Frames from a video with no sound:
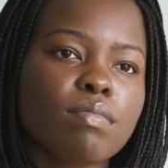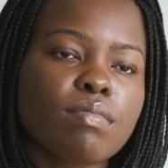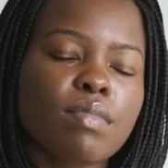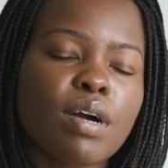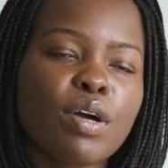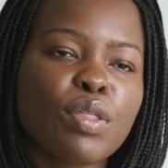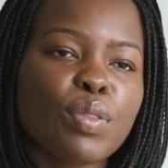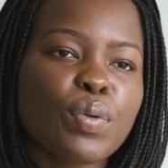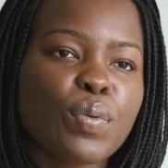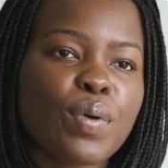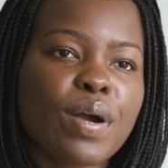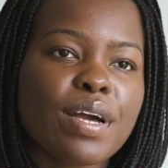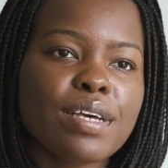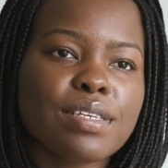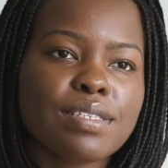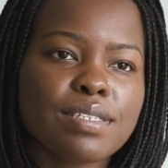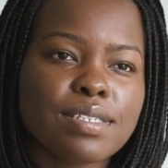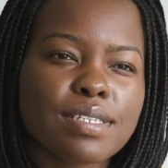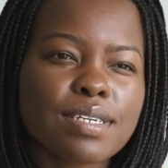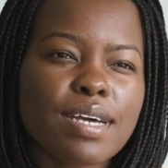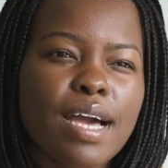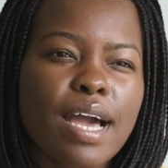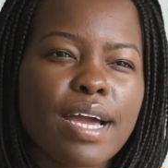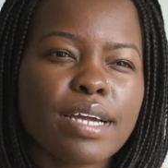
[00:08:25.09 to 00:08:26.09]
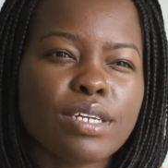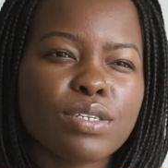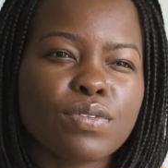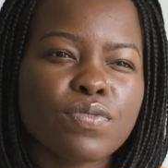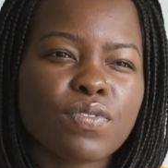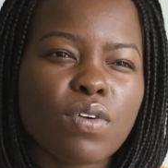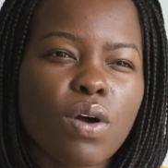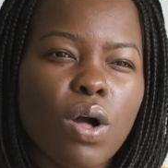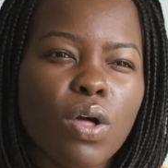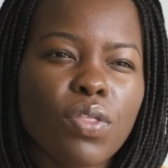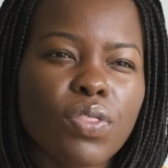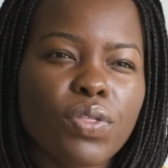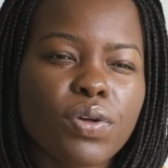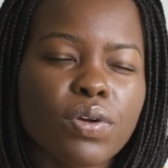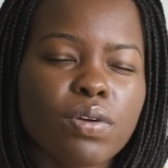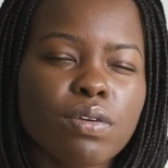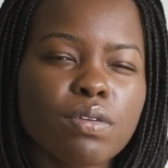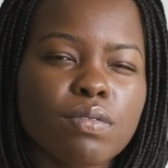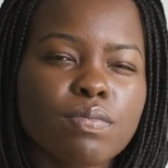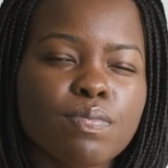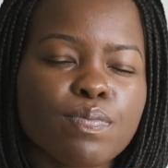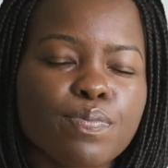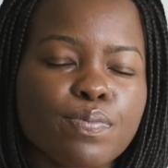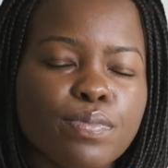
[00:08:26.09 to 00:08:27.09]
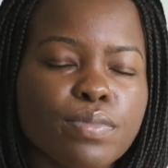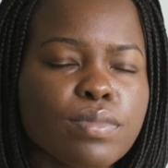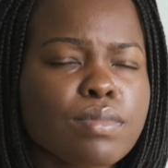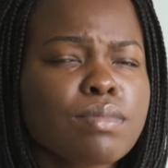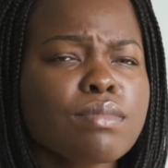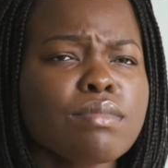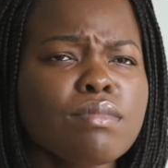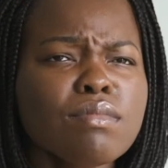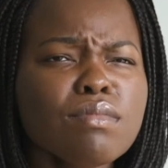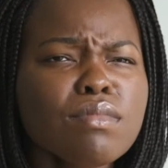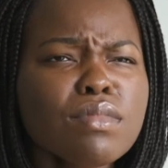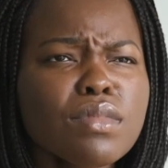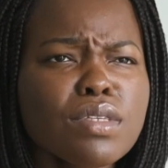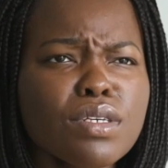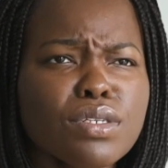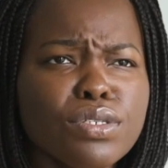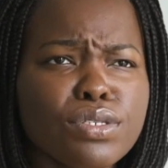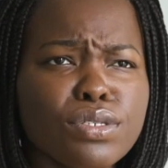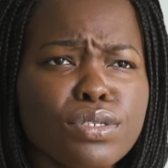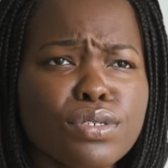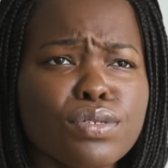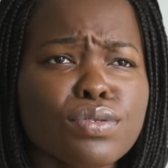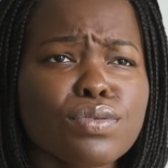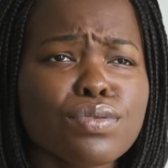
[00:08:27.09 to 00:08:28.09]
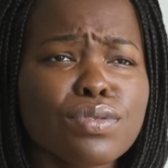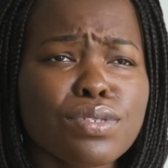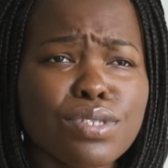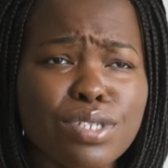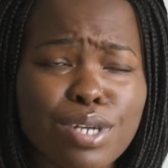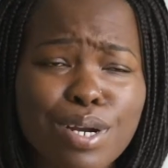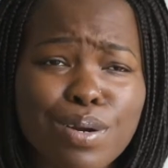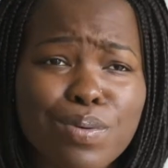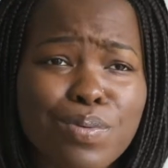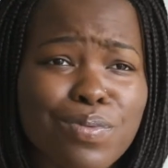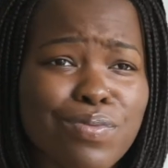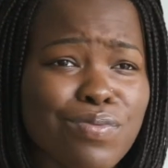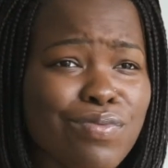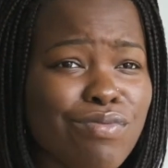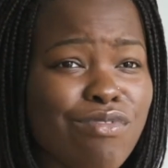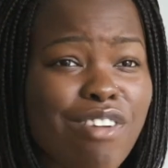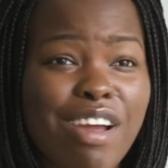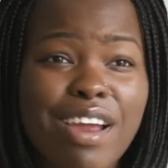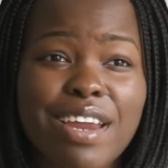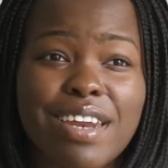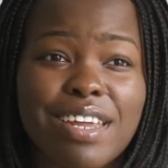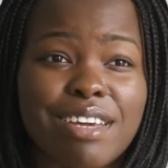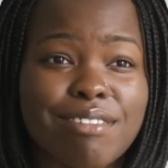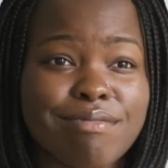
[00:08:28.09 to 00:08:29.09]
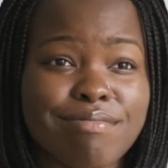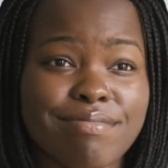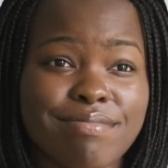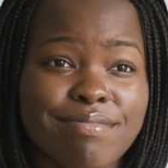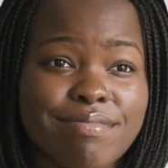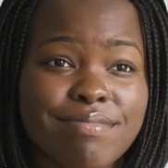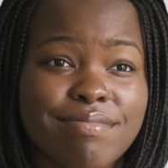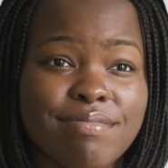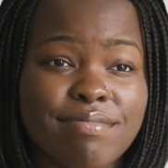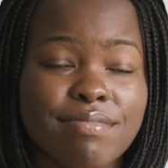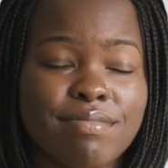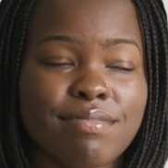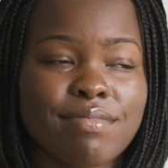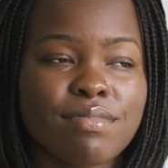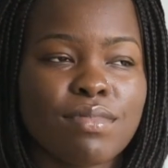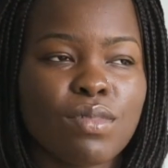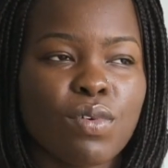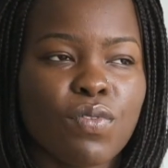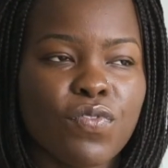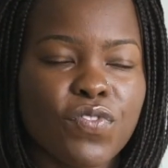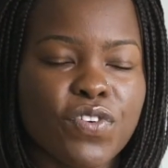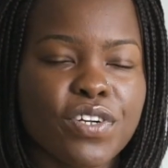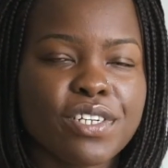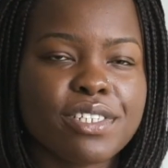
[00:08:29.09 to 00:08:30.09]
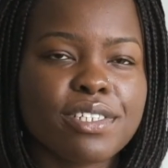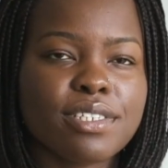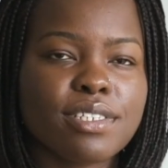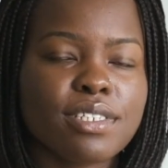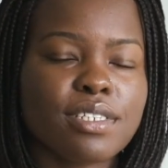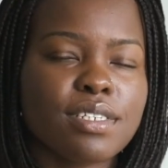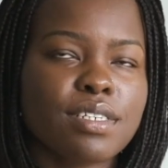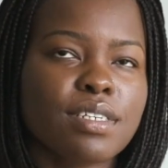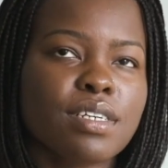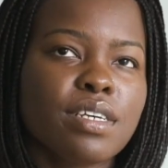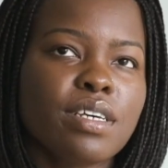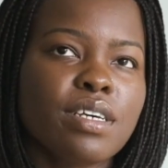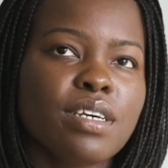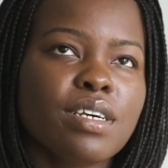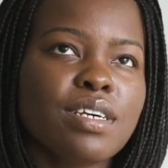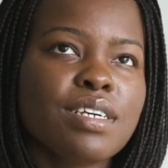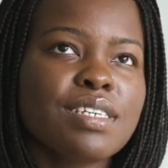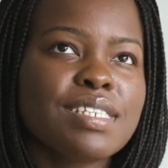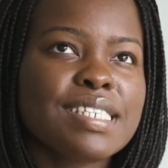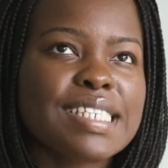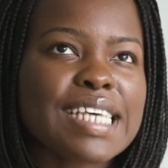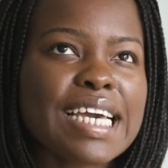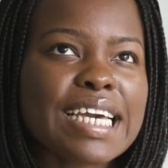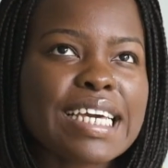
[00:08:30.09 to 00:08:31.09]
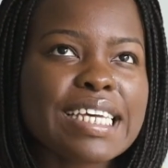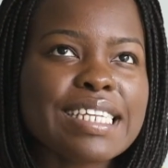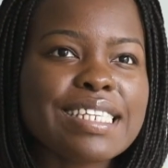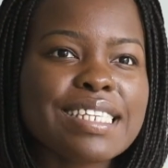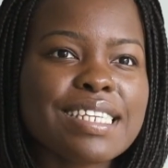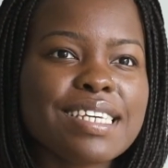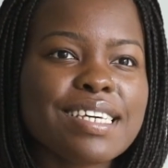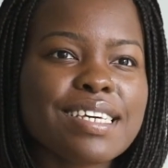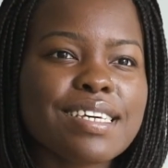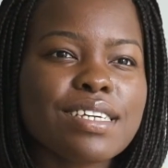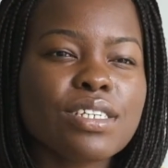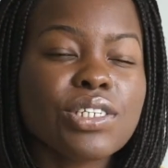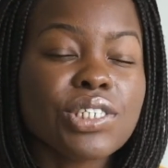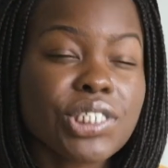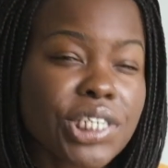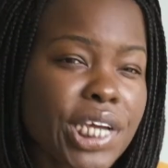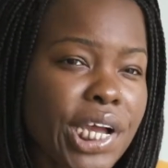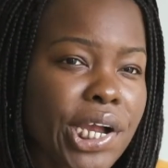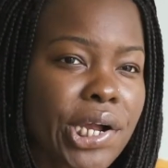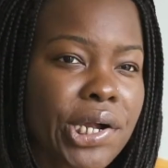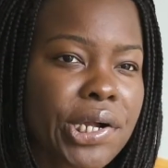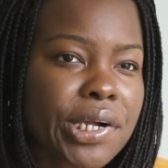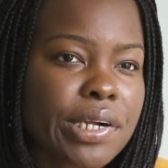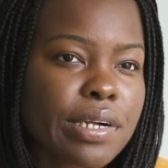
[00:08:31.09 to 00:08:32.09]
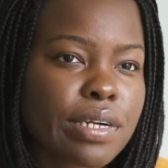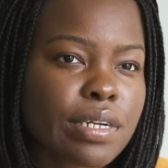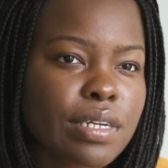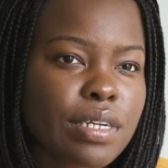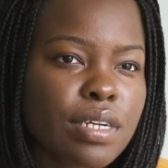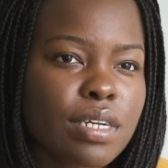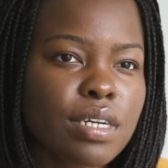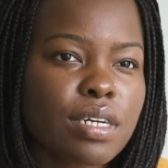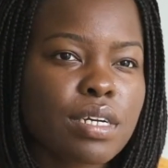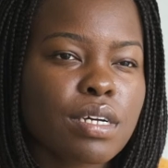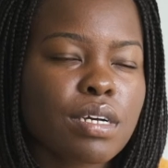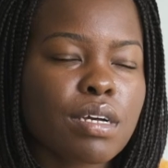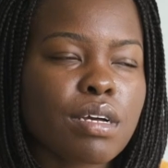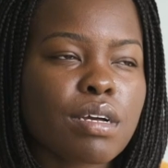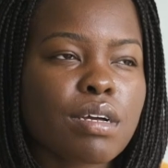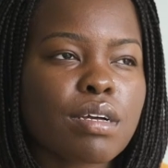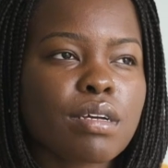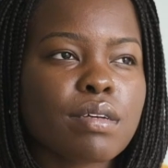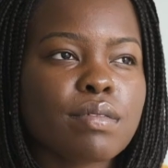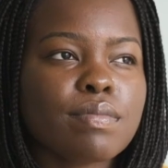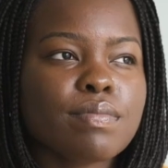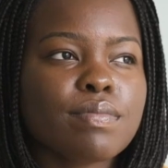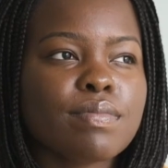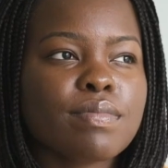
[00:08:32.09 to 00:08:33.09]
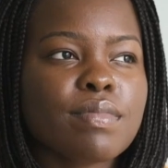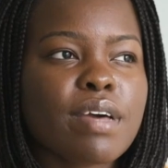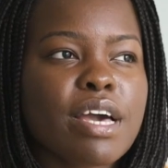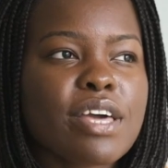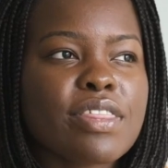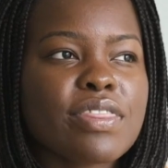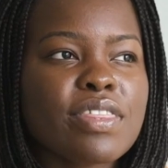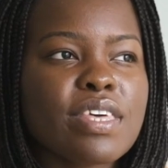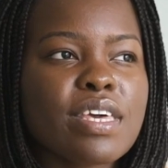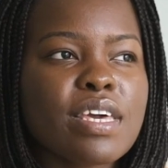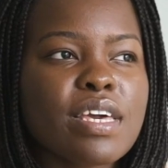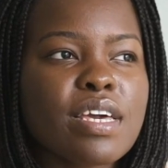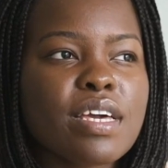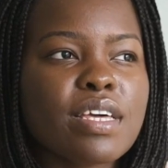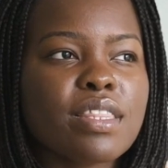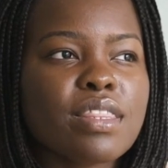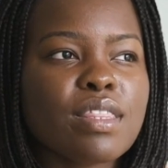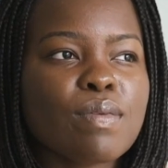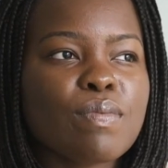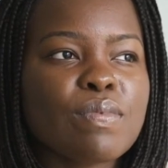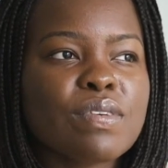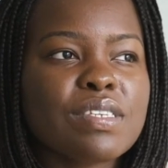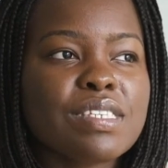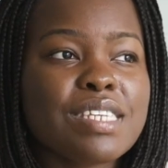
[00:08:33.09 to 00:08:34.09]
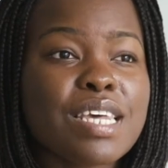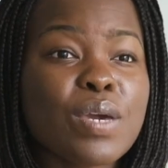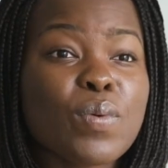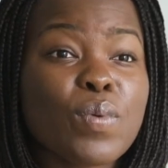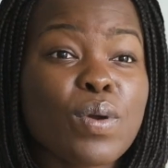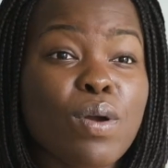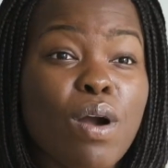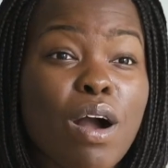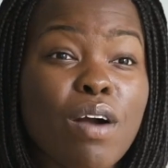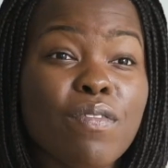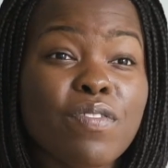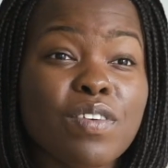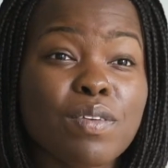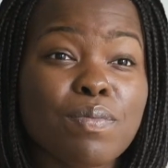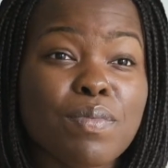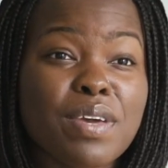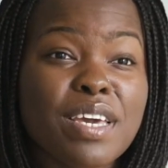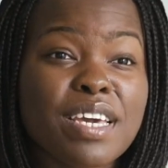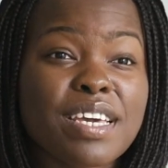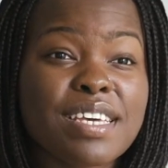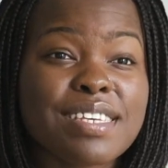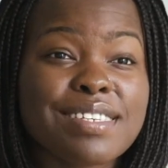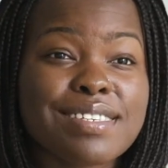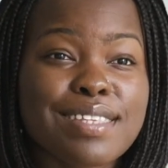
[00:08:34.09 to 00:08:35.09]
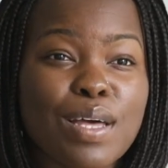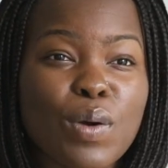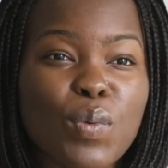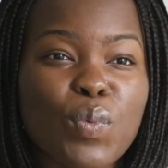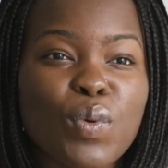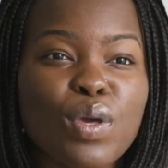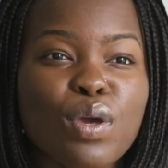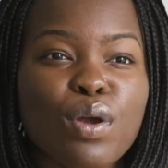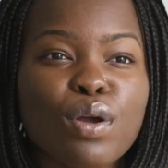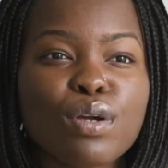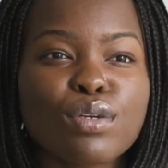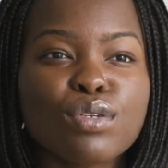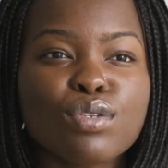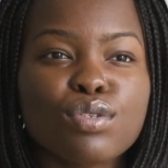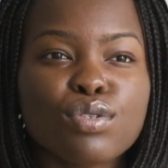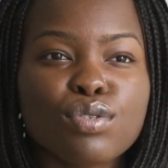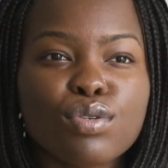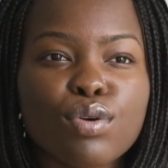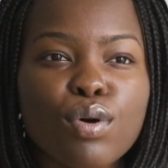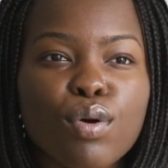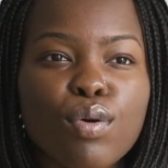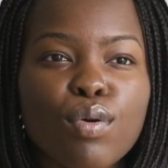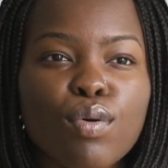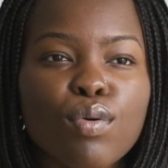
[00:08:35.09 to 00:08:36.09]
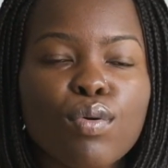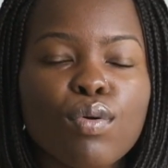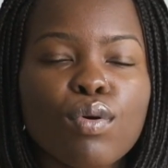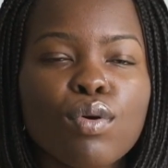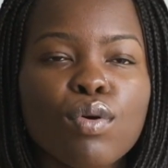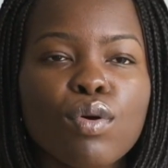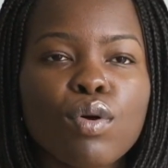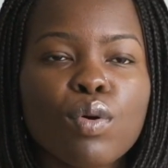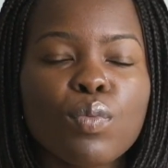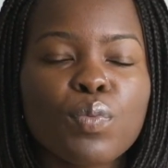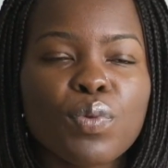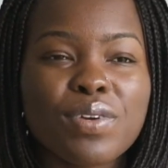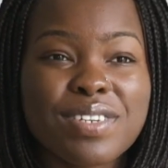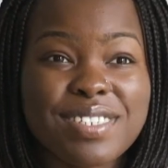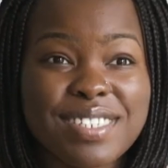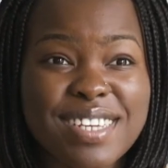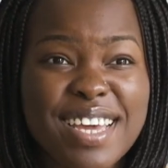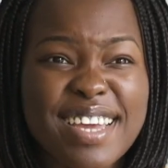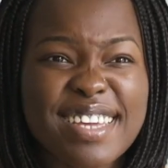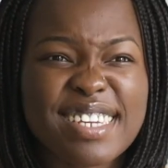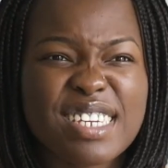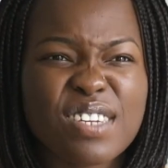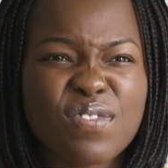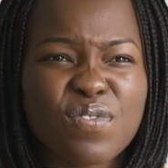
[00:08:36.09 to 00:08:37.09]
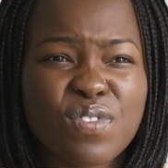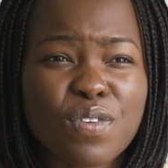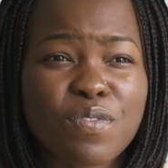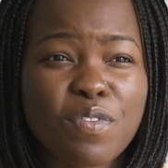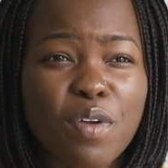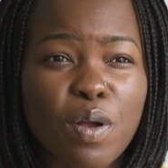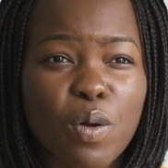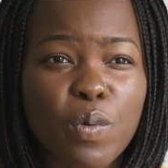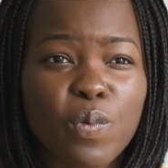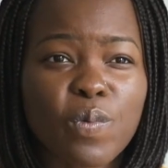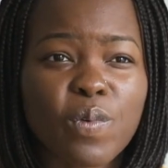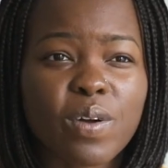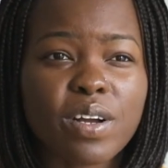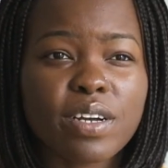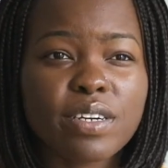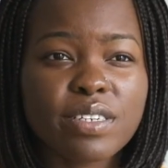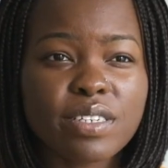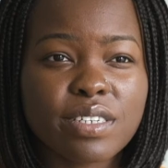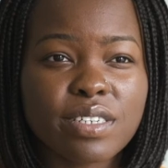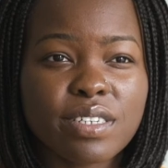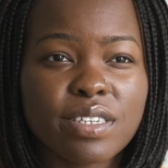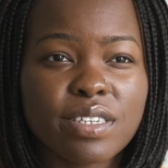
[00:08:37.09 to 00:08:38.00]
otherwise kind of author. So start writing first. Secondly, share. I think the mistake we often make is that we are so protective of our work